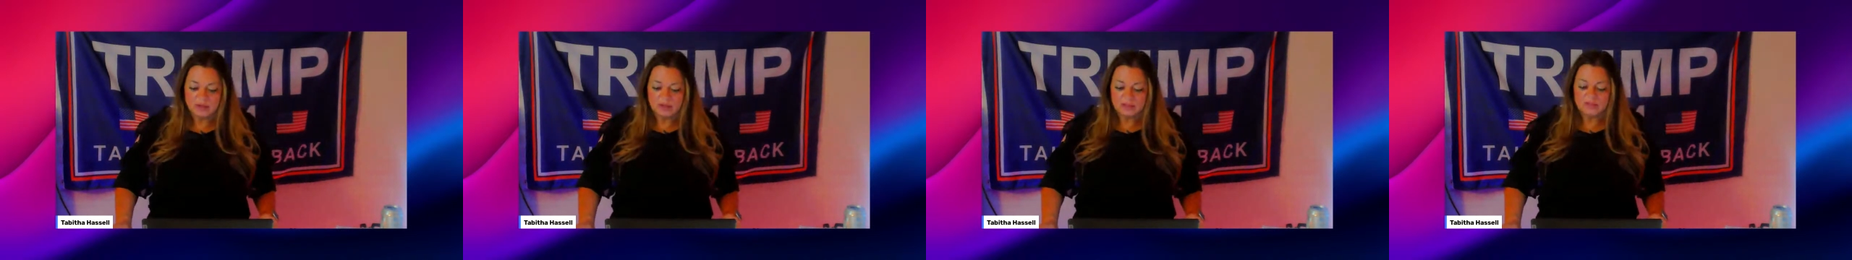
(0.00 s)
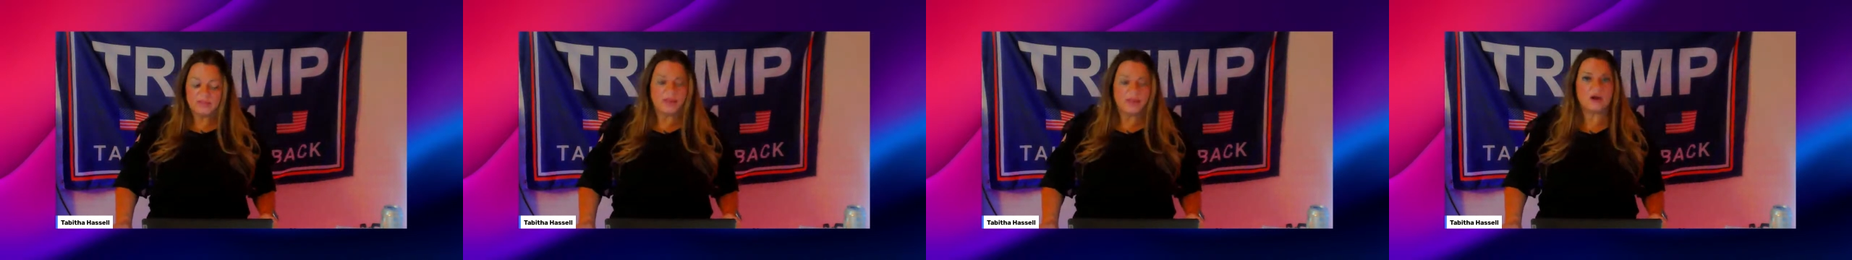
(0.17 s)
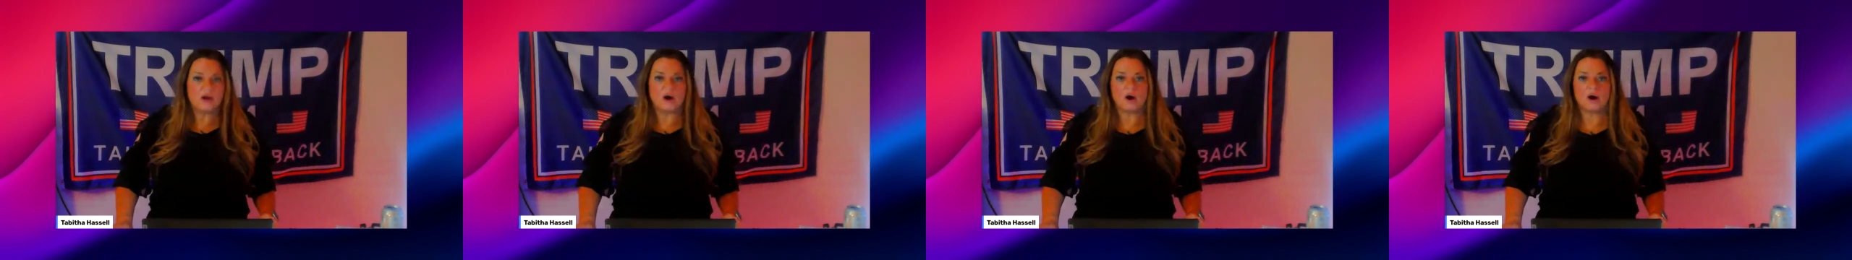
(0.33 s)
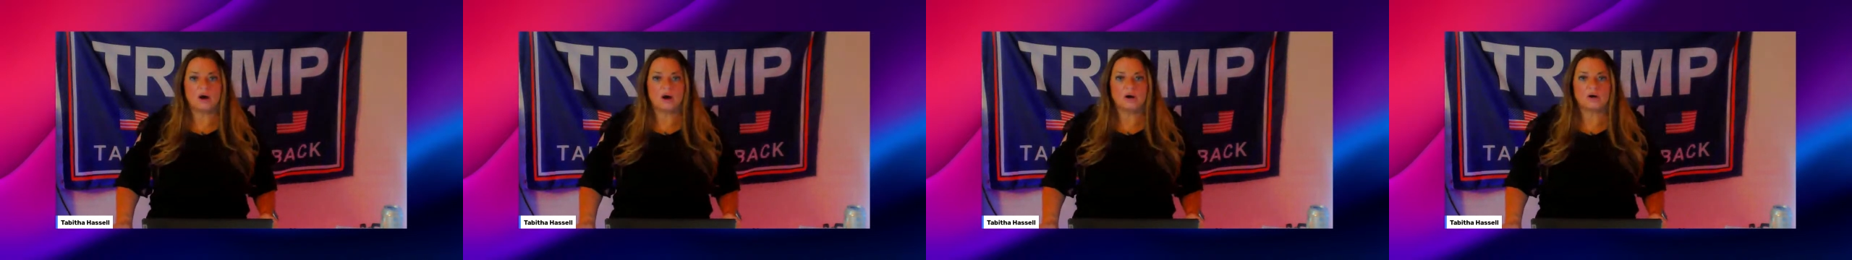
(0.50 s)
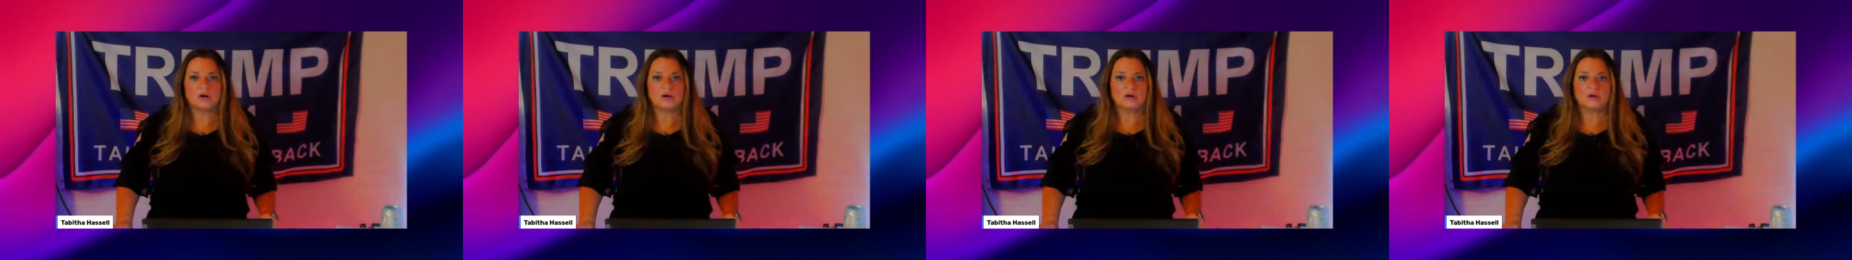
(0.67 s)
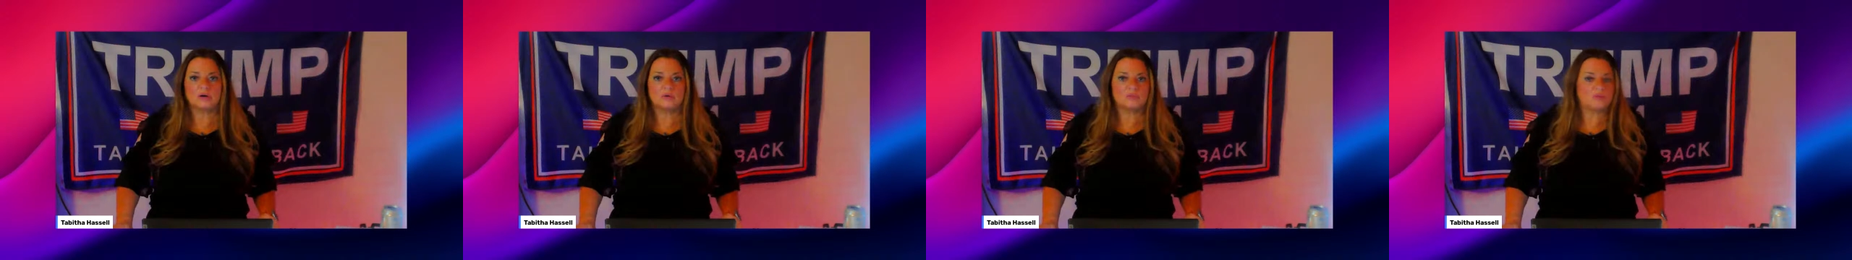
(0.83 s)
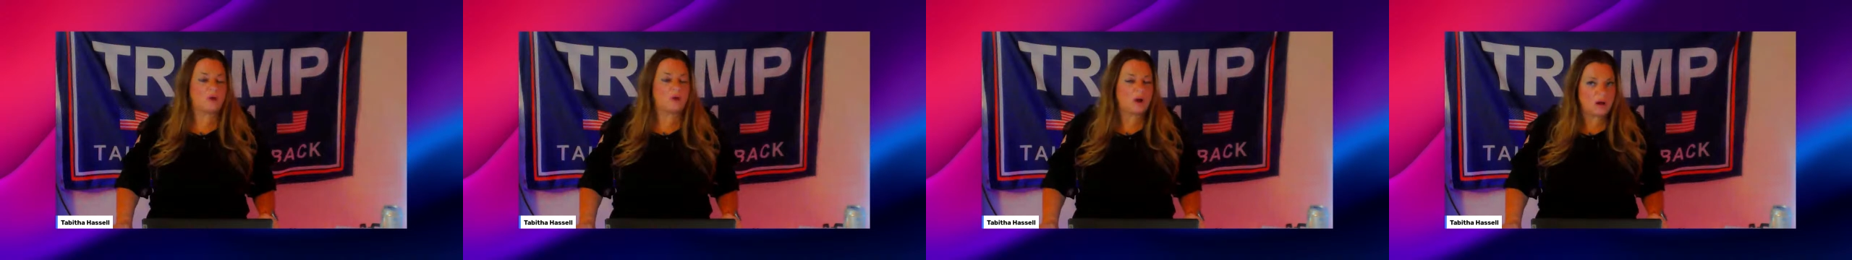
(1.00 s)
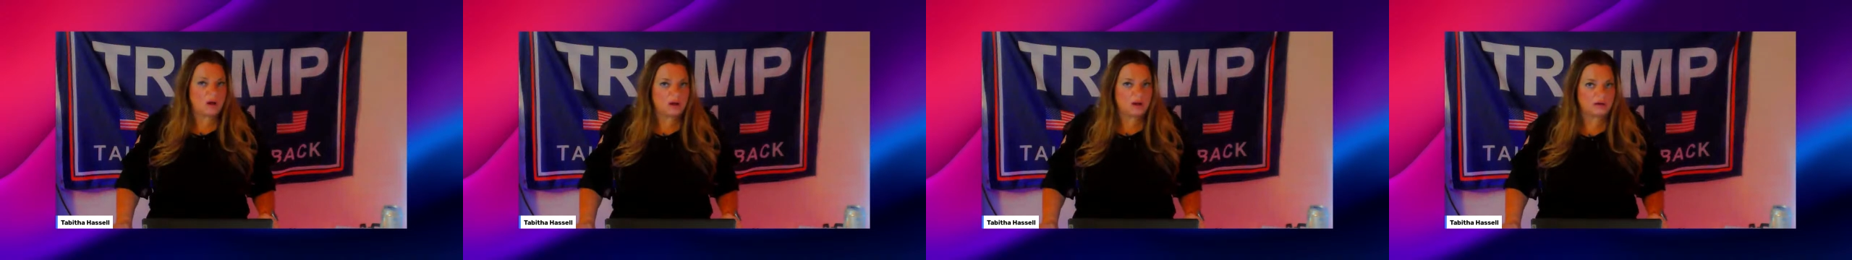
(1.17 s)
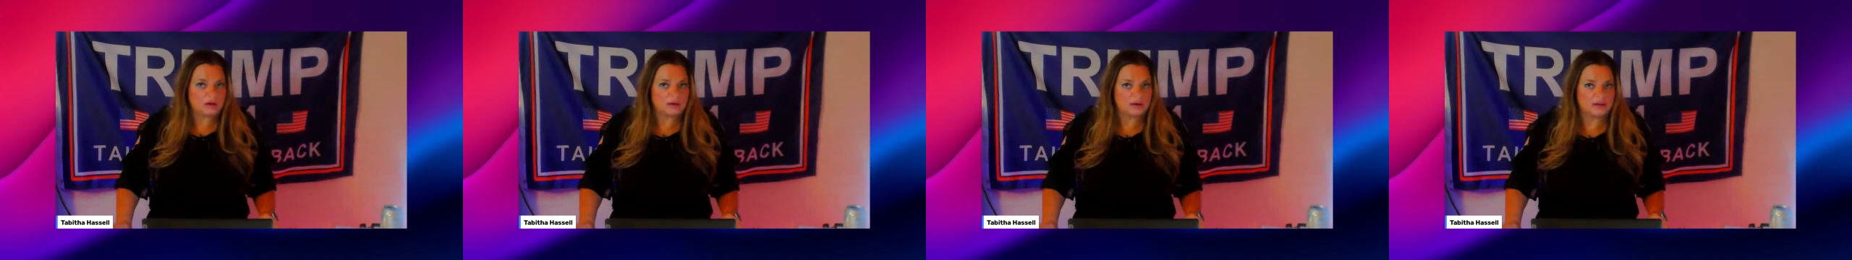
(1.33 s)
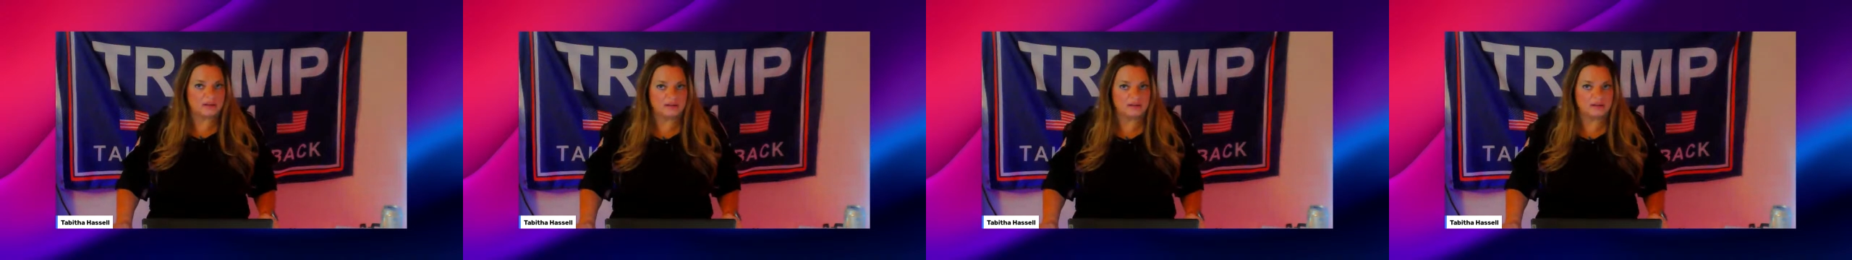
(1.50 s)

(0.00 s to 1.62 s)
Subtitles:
they are wrong.